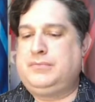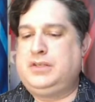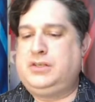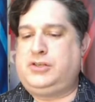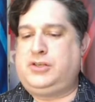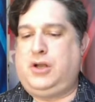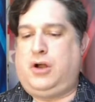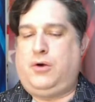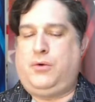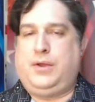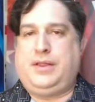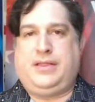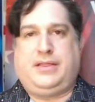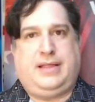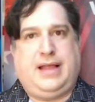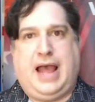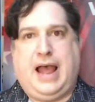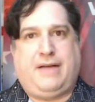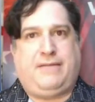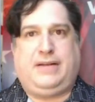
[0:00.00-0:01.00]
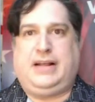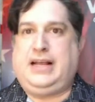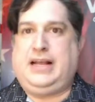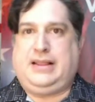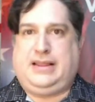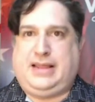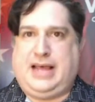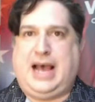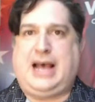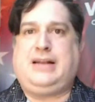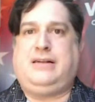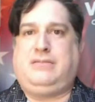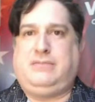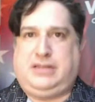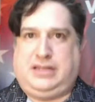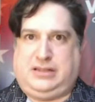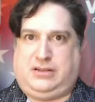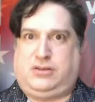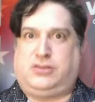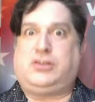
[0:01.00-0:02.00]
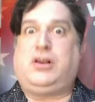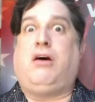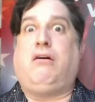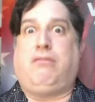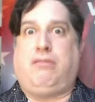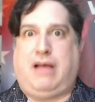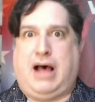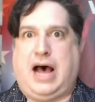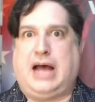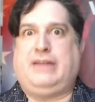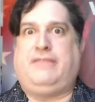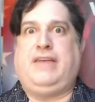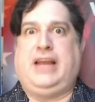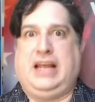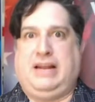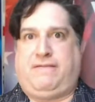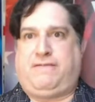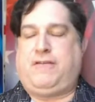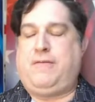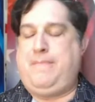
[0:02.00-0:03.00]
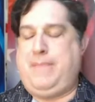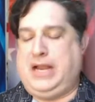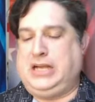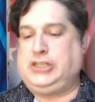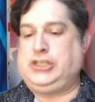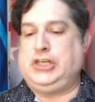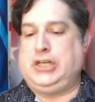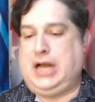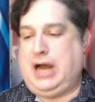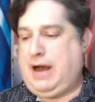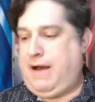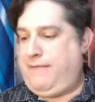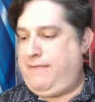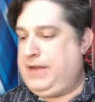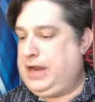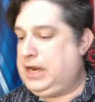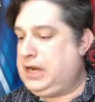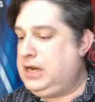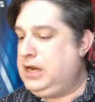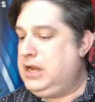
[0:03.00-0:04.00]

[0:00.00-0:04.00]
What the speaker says: So there's a lot of information on there.